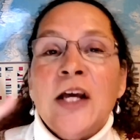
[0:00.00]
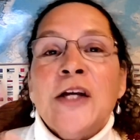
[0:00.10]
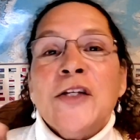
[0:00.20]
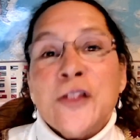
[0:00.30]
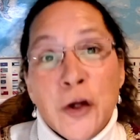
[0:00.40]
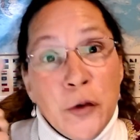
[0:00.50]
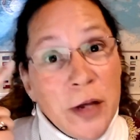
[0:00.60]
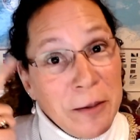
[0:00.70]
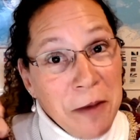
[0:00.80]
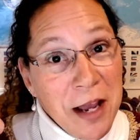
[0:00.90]
So
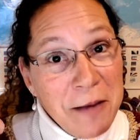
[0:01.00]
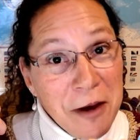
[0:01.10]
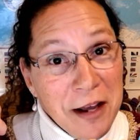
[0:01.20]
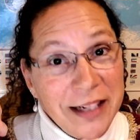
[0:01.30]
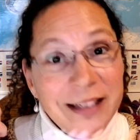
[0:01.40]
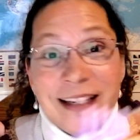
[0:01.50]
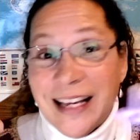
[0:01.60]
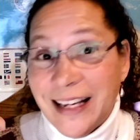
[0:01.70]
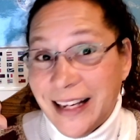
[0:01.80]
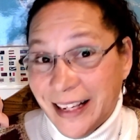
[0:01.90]
in my mind,
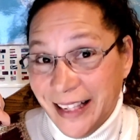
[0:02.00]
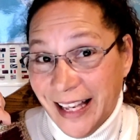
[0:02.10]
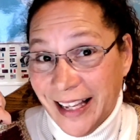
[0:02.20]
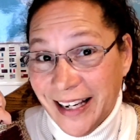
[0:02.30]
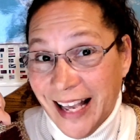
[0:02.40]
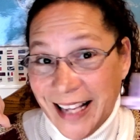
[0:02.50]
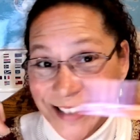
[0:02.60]
again, as a